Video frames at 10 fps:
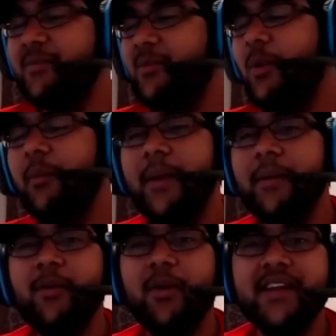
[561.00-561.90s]
Well,
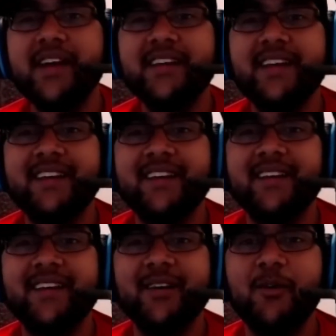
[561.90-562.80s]
maybe one day, Nick,
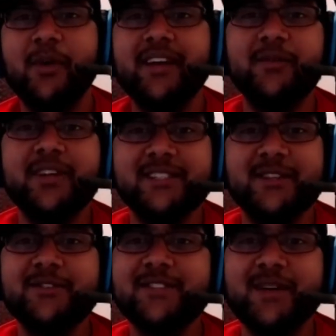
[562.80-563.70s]
we can reach
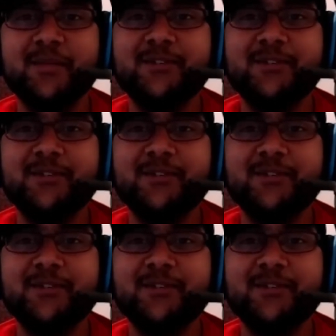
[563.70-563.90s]
those numbers,